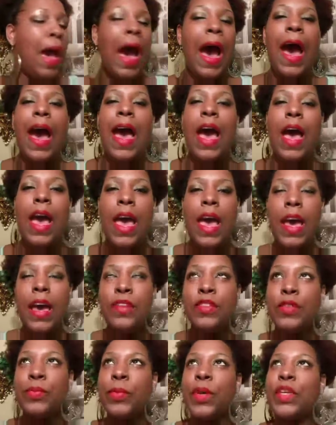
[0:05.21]
I
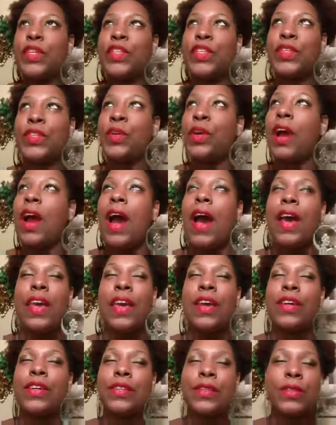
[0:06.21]
had to make sure I
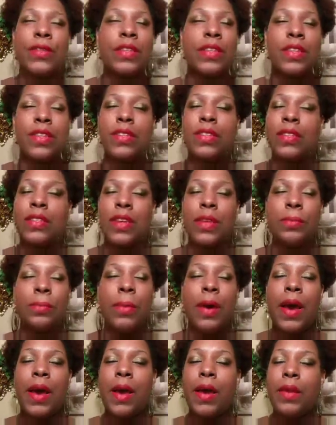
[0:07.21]
include this in
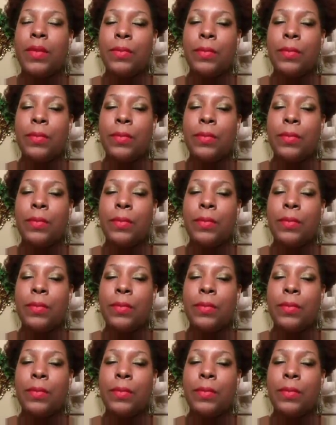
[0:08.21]
my,